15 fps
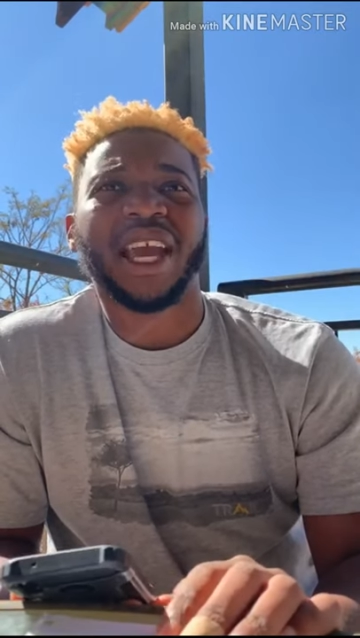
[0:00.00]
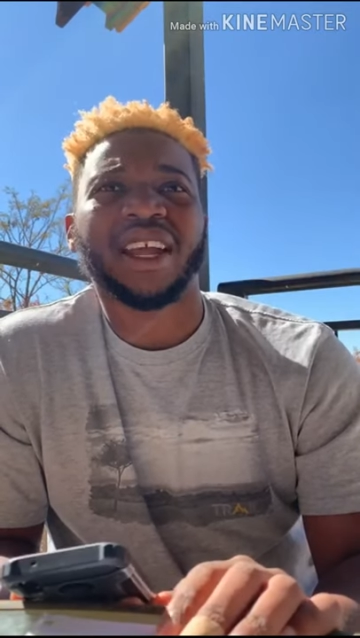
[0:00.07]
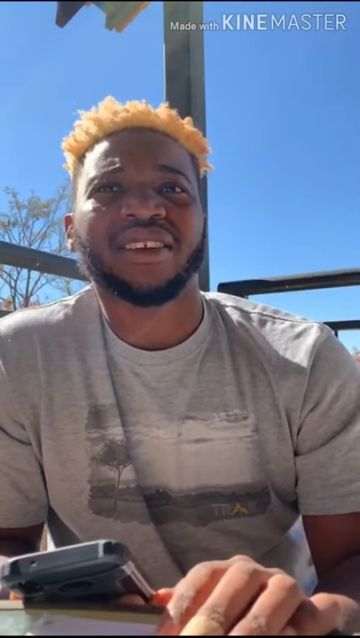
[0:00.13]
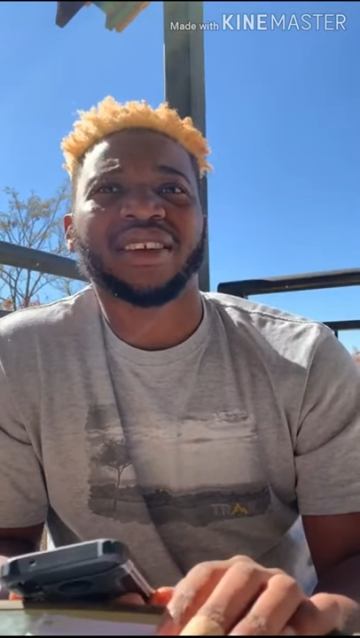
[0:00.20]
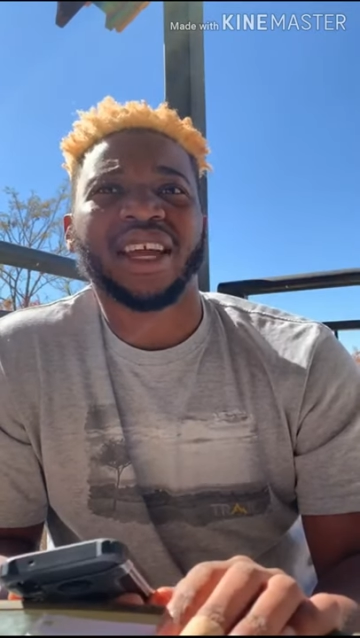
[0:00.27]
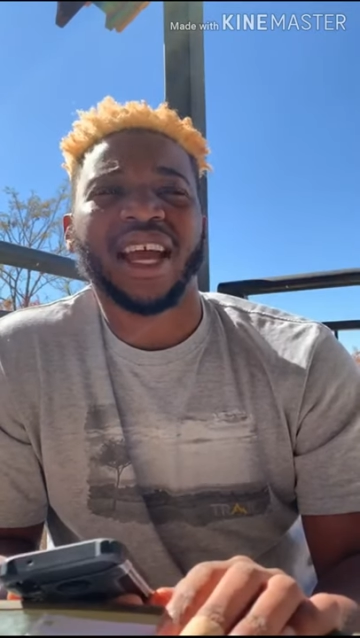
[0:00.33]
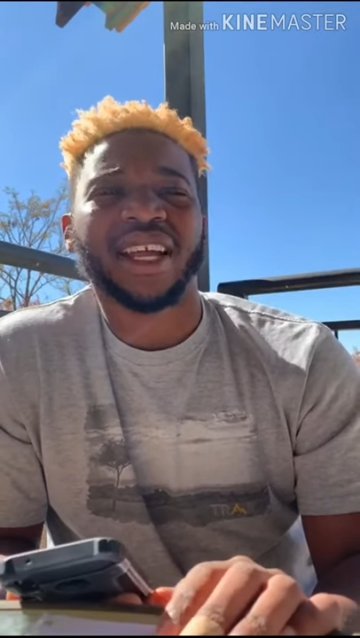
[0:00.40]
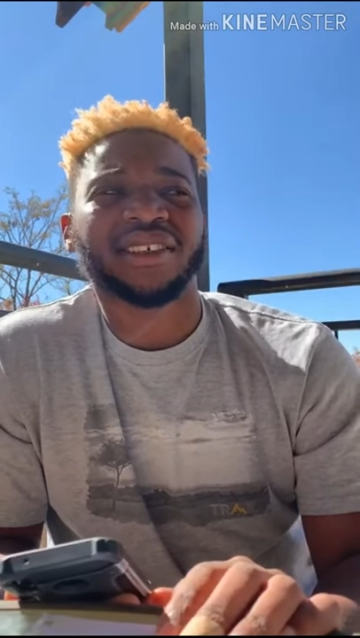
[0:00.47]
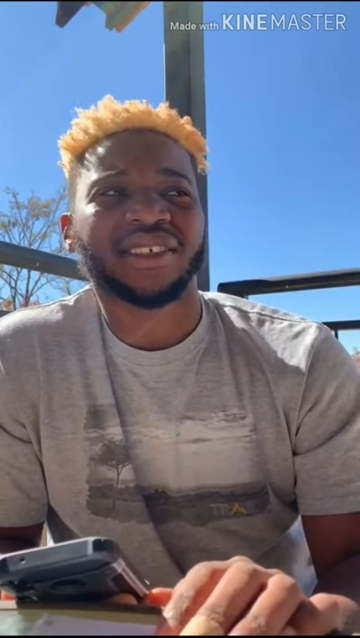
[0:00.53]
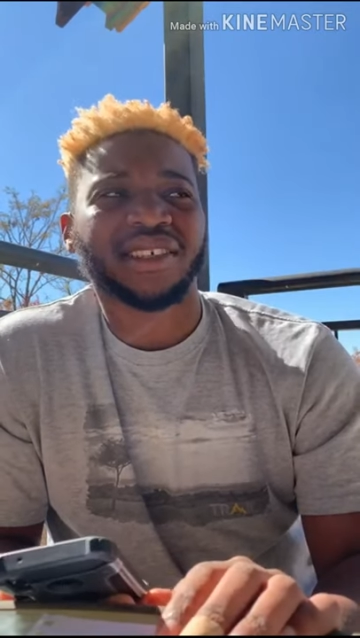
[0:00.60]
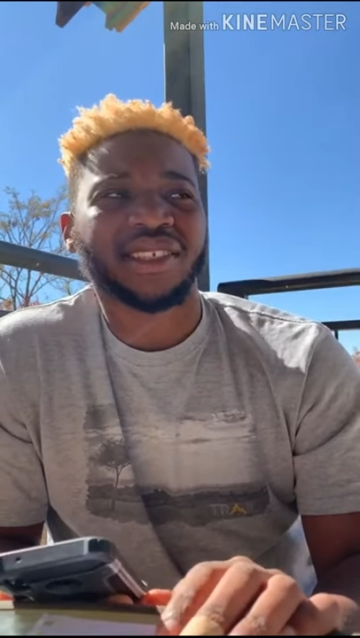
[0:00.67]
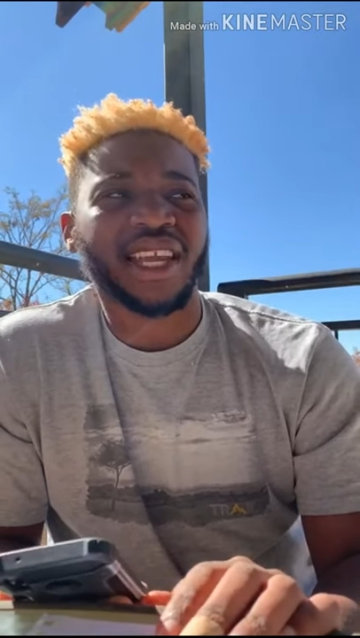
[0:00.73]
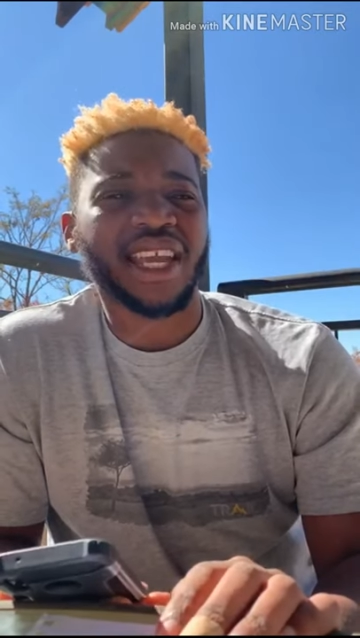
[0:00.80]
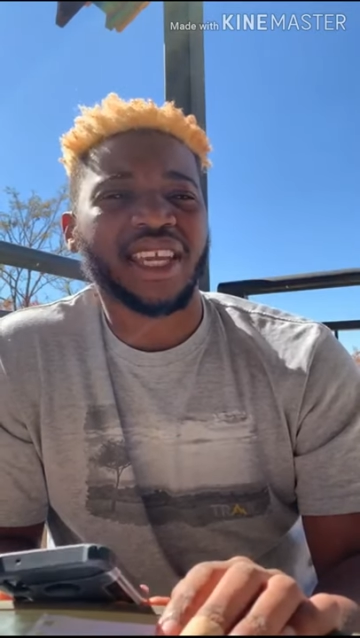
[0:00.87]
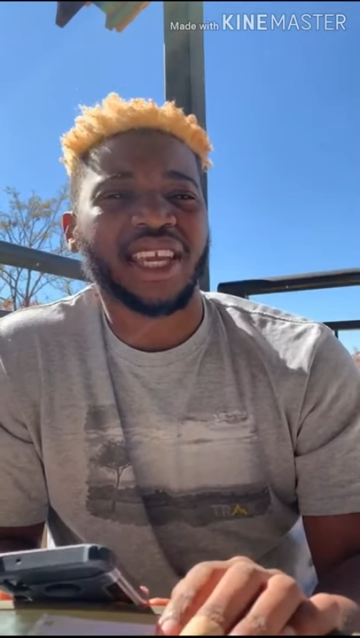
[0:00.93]
and just
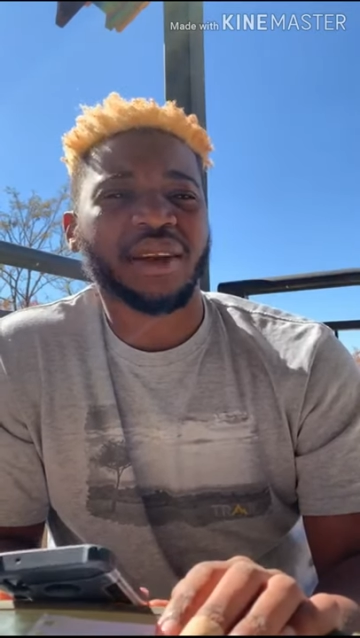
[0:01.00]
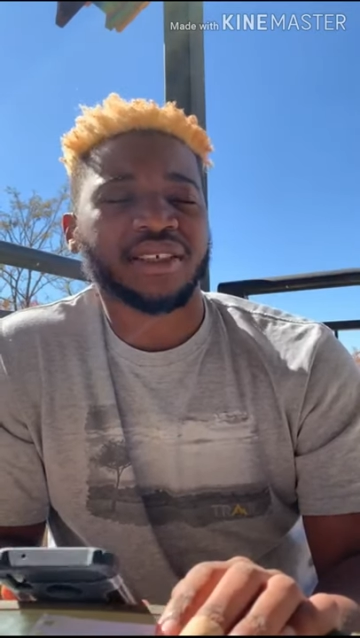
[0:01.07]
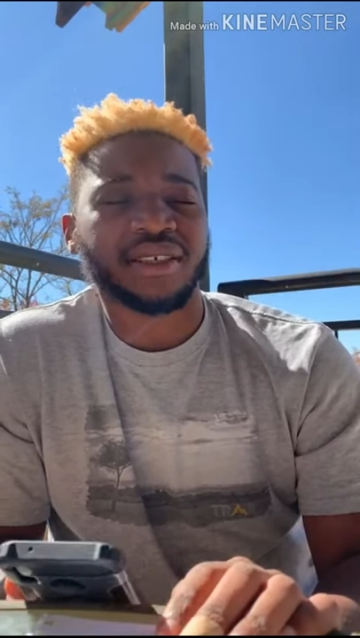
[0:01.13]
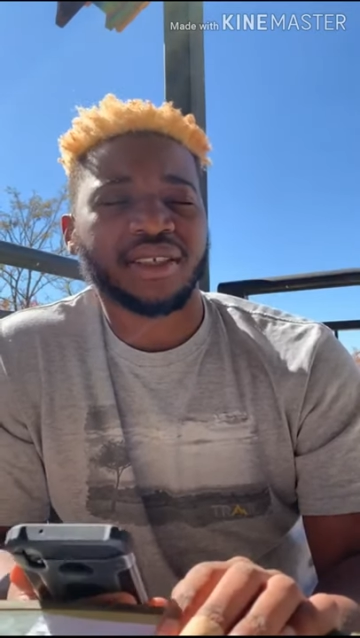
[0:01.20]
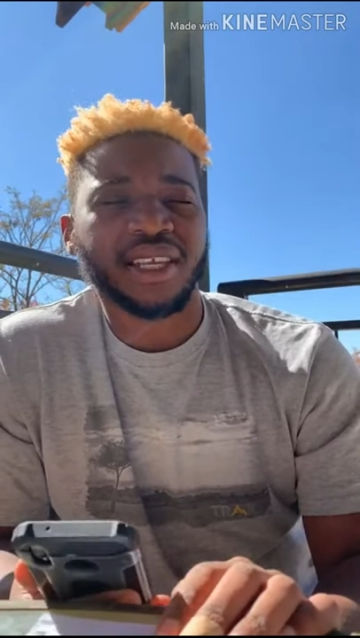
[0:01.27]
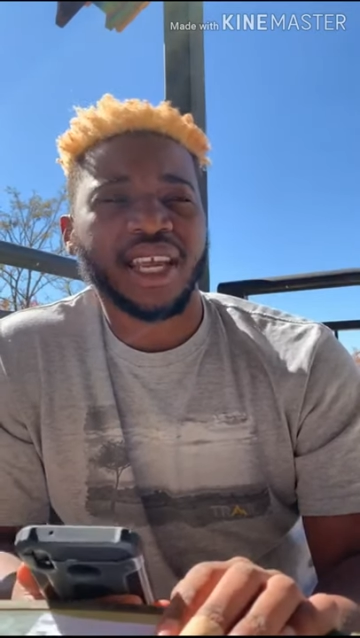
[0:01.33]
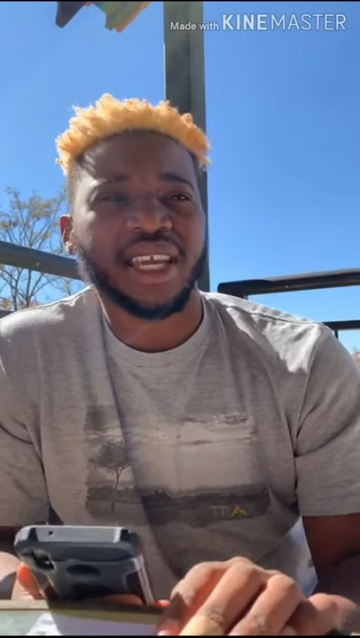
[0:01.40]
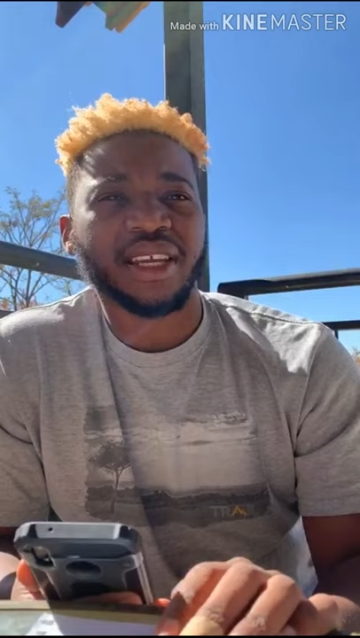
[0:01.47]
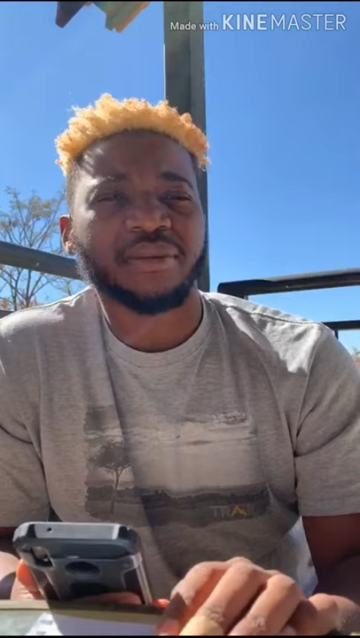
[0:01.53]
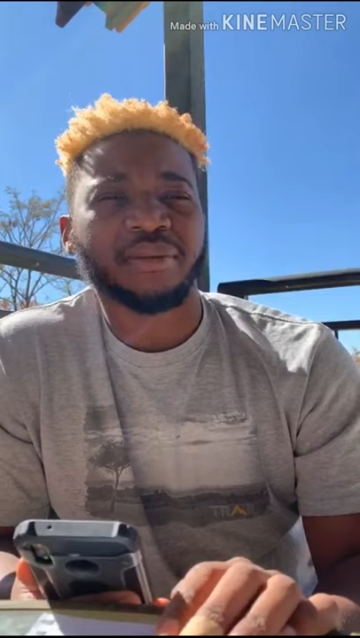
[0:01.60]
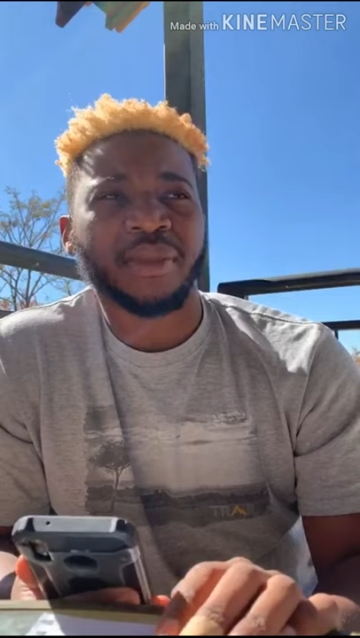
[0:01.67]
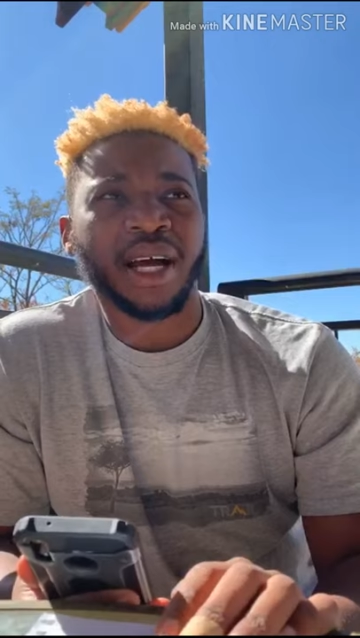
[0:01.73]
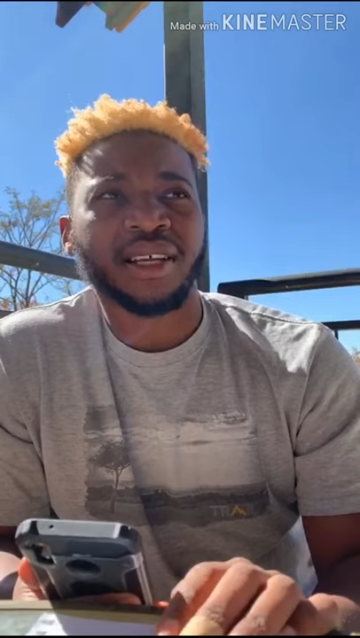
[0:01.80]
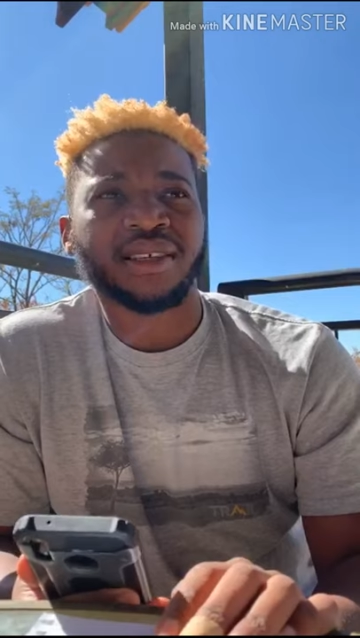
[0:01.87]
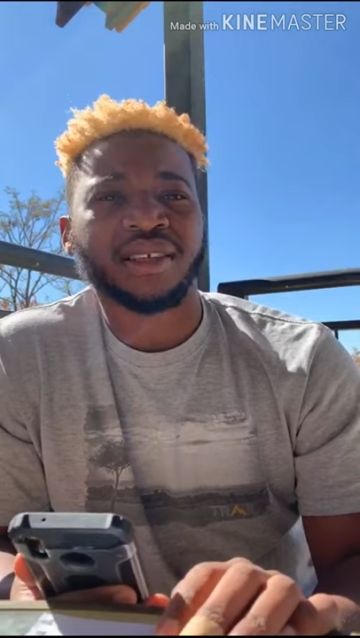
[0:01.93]
taking
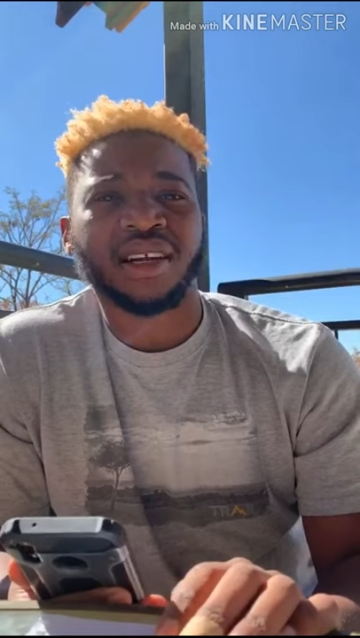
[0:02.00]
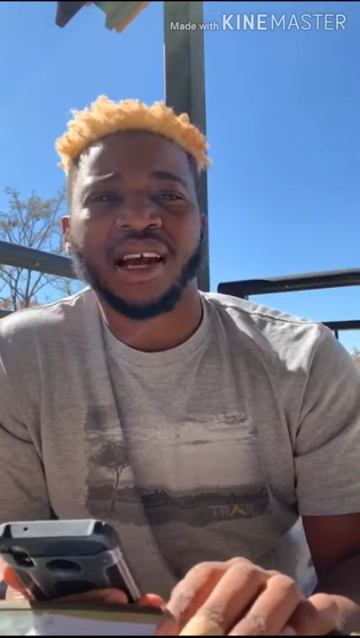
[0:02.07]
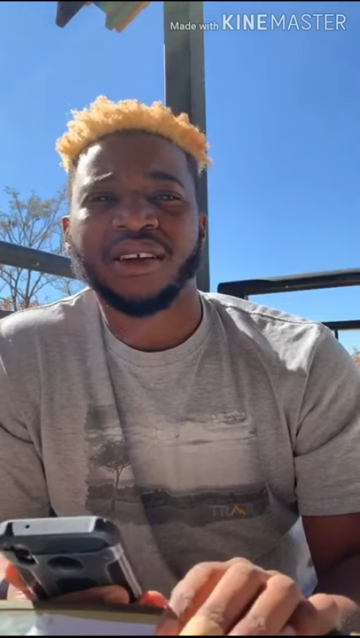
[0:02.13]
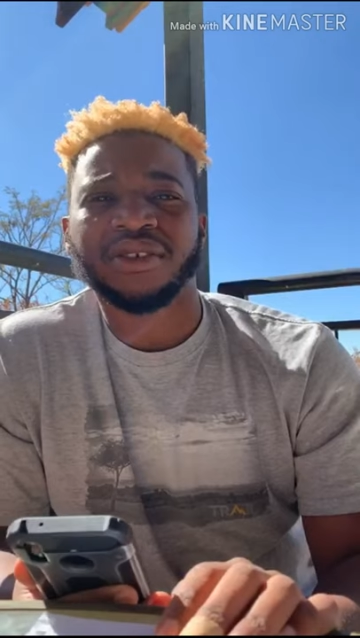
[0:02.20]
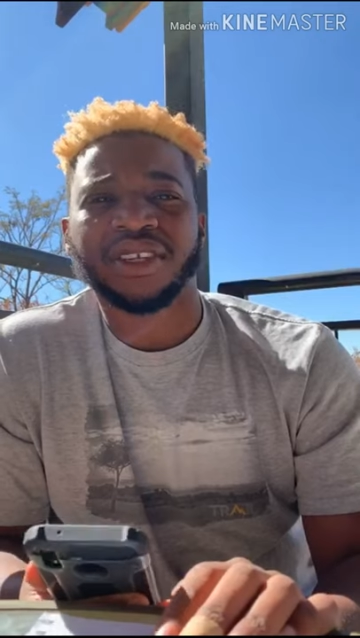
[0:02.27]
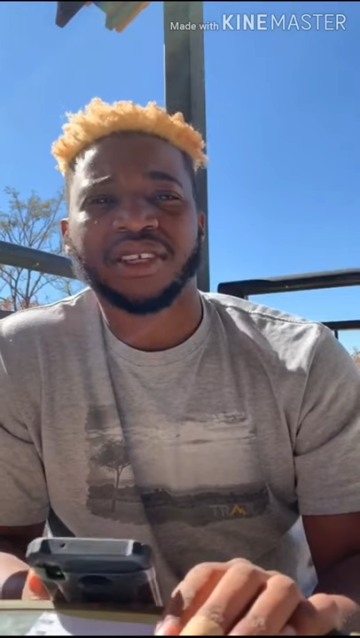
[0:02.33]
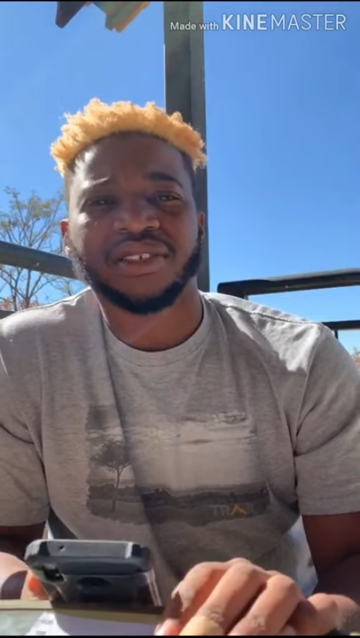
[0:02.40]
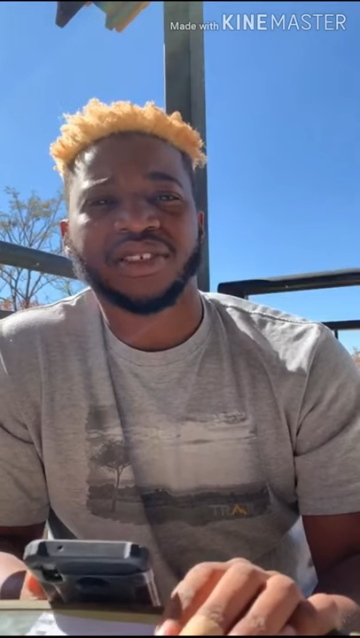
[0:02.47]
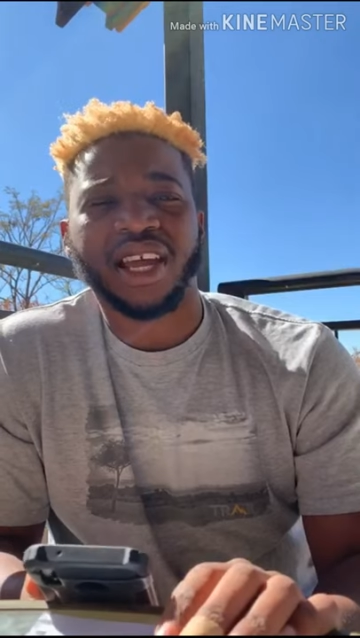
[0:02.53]
my surroundings.